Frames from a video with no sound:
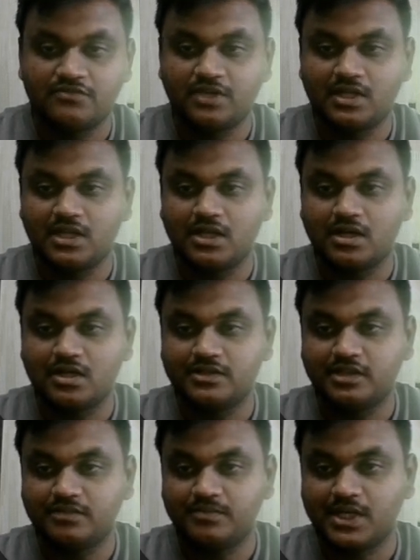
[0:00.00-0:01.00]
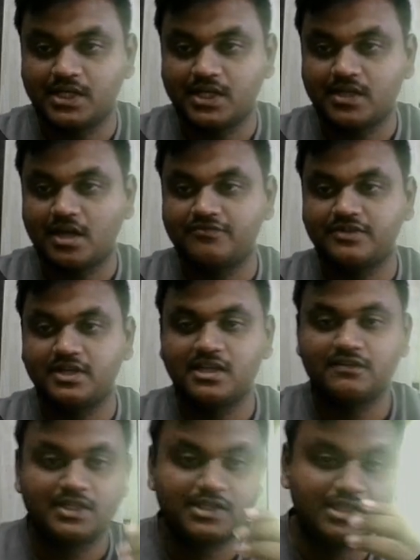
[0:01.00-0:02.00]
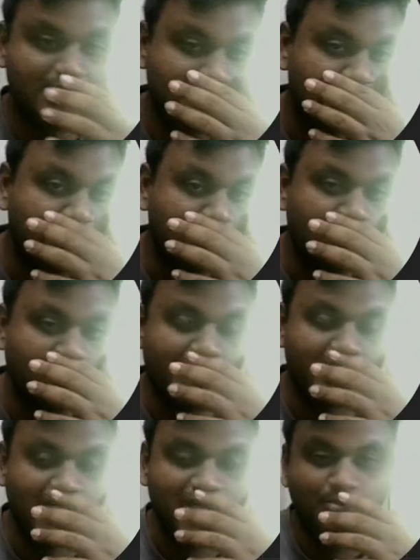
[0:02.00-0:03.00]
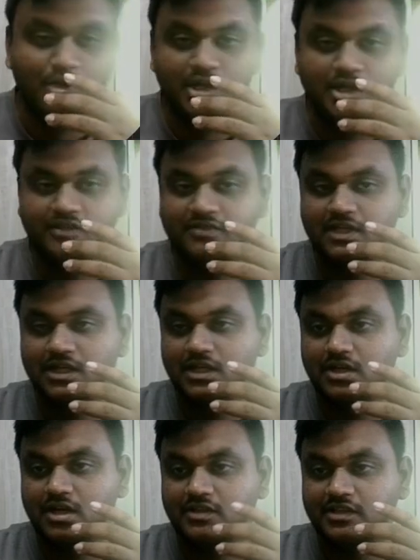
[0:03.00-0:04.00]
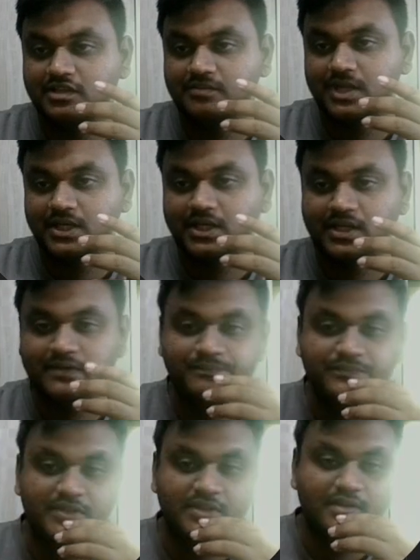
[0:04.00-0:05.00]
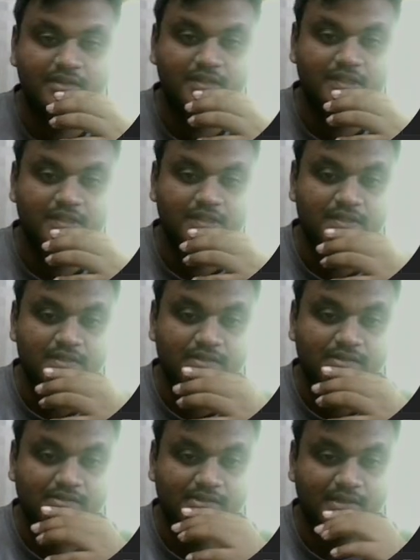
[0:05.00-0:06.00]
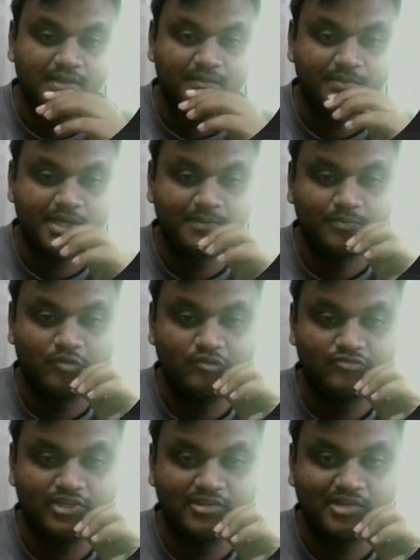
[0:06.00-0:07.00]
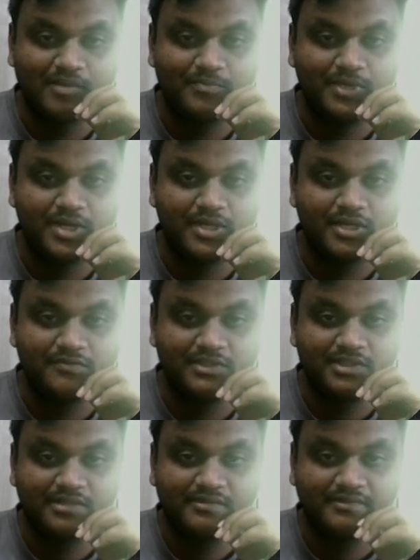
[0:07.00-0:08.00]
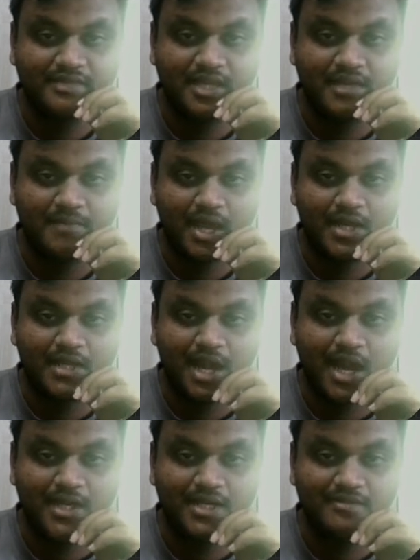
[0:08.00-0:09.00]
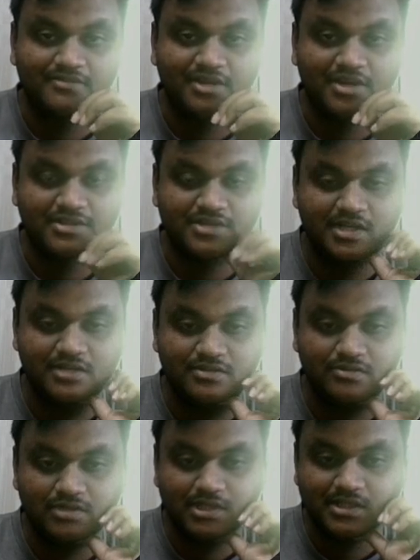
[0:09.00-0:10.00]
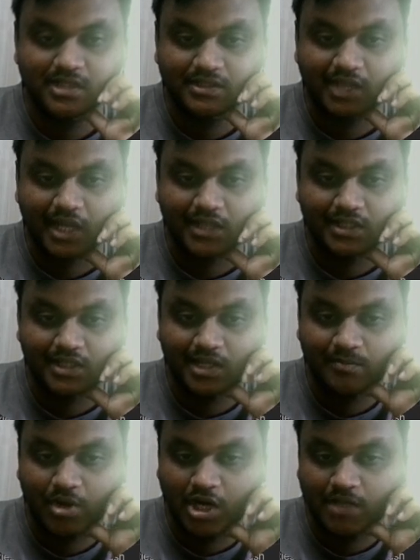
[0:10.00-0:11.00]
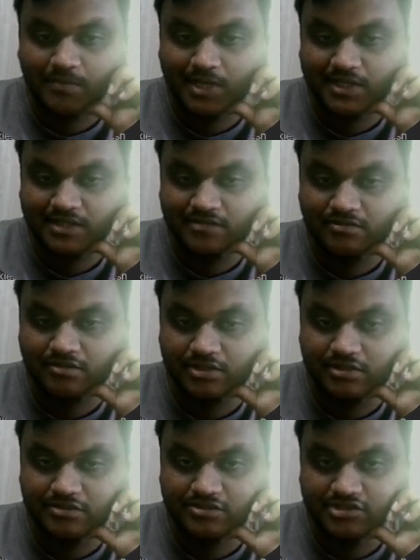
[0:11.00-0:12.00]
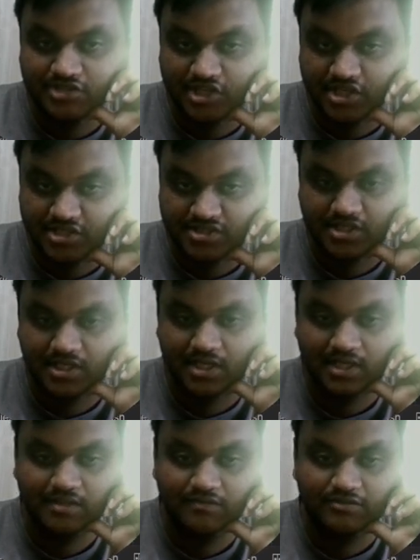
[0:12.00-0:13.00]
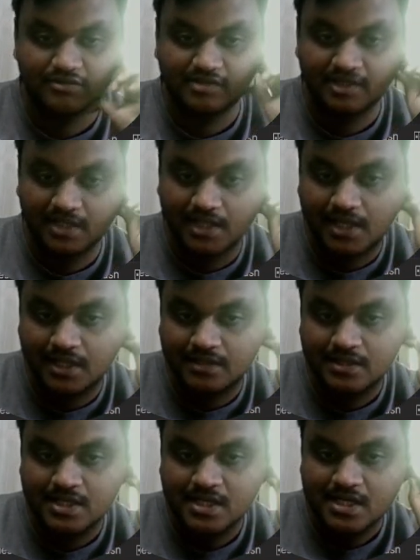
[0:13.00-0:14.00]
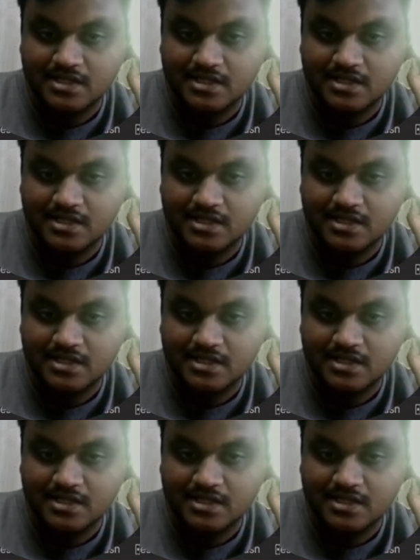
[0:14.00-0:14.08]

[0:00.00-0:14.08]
If you click on this button after giving this title and body, if you click on this button, see my post is updated with the same ID. ID is not changed, only the title and body part is going to change. Here, if you see here,